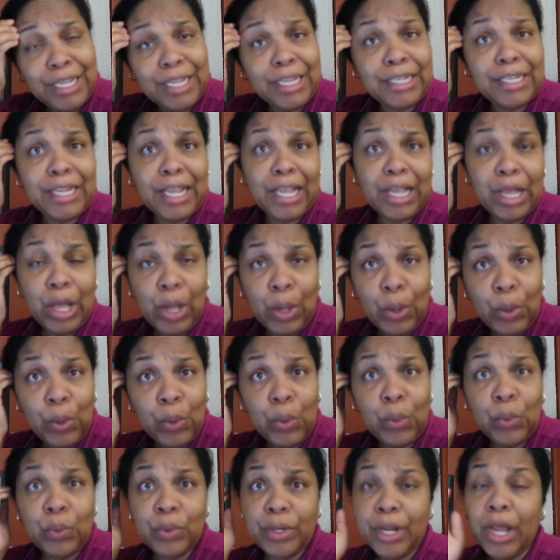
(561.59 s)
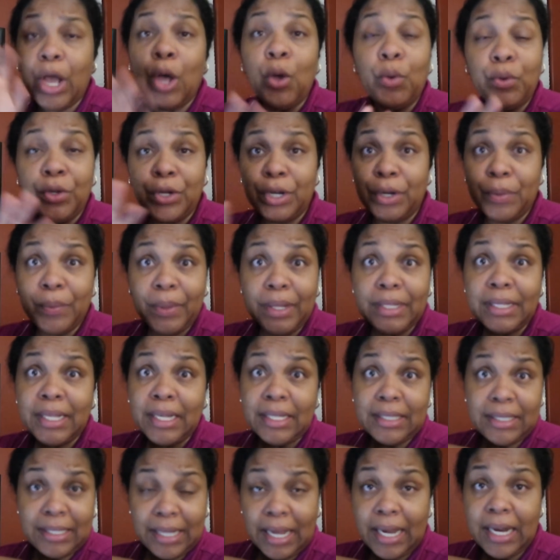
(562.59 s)
If they old, they older than what
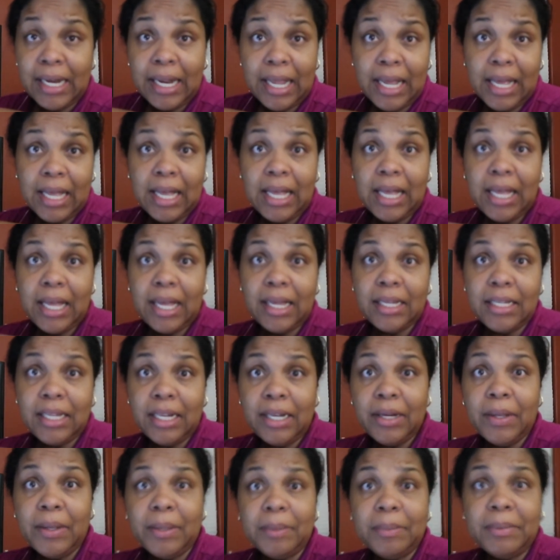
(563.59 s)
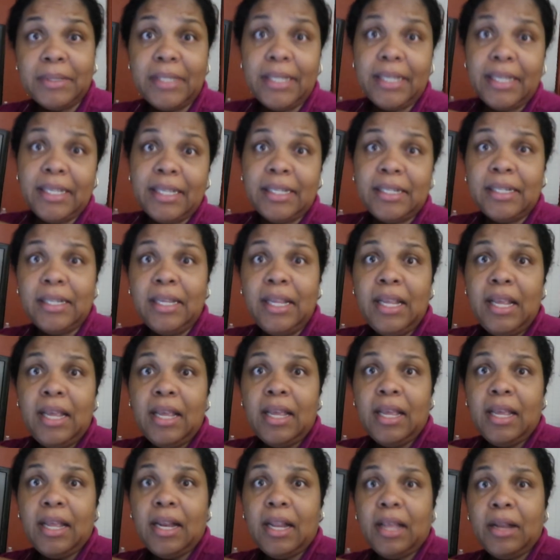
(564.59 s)
they say they are, you know what I'm saying?
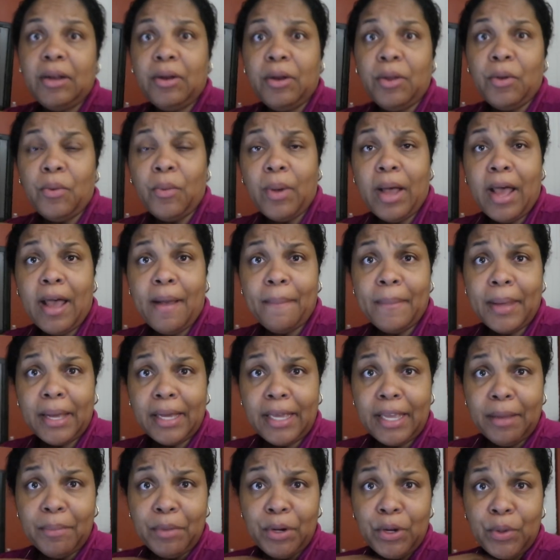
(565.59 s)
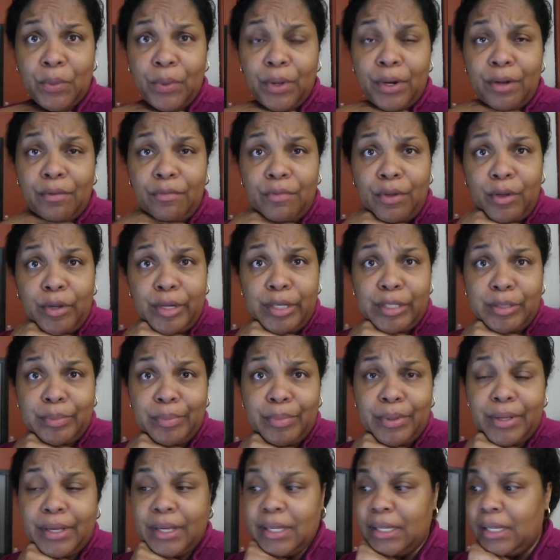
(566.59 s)
And I don't know why my camera don't want to focus,
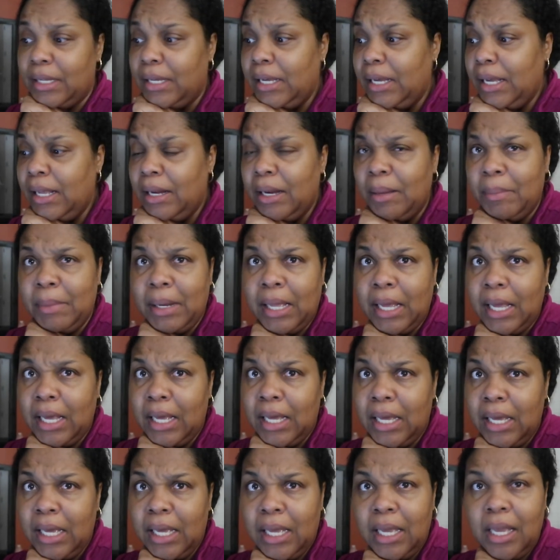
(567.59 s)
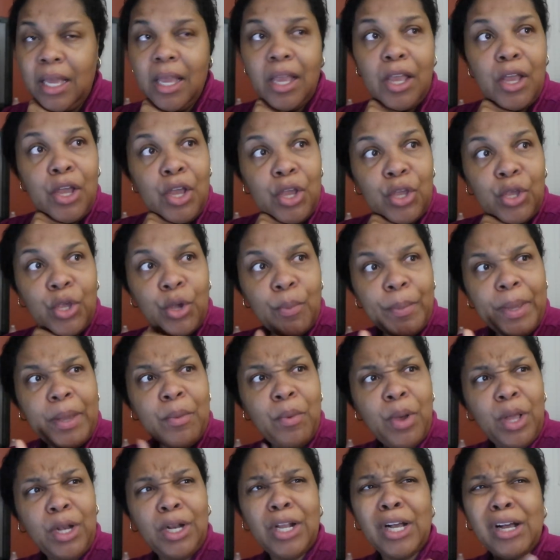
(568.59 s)
but yeah, I'm like, if we
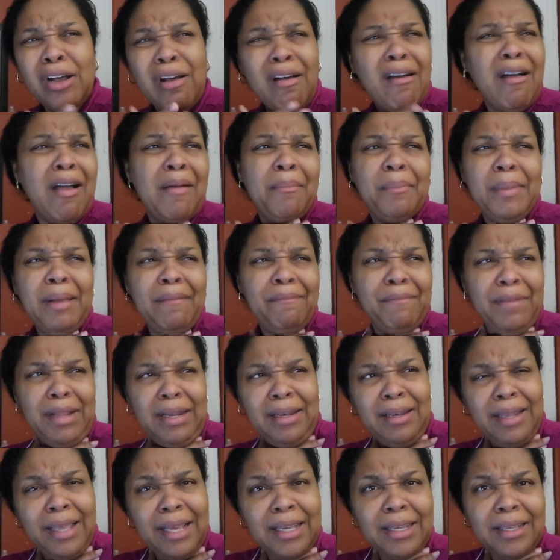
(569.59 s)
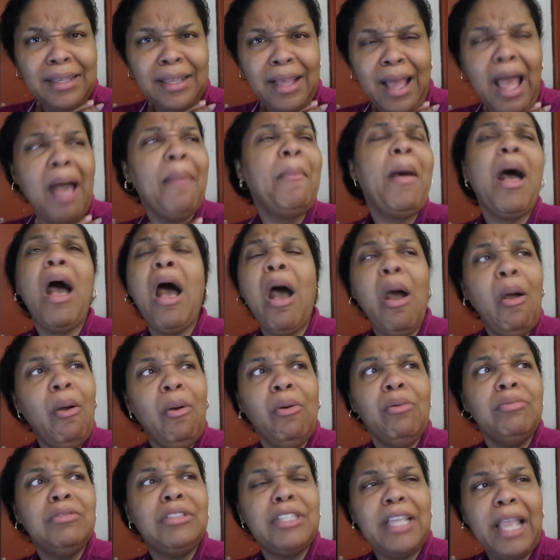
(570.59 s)
want to carve me for liquor, I'm
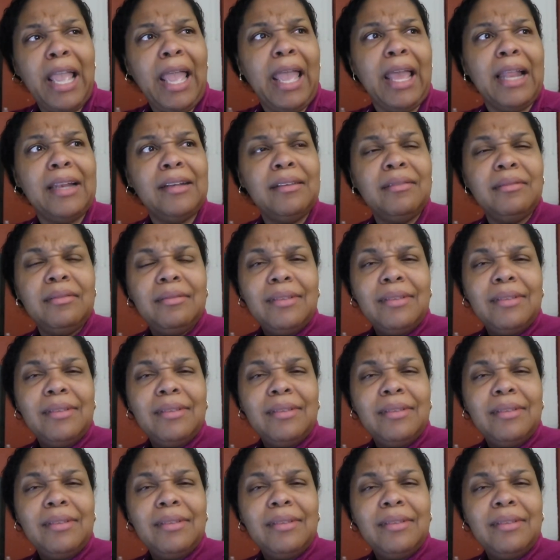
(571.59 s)
old, shit.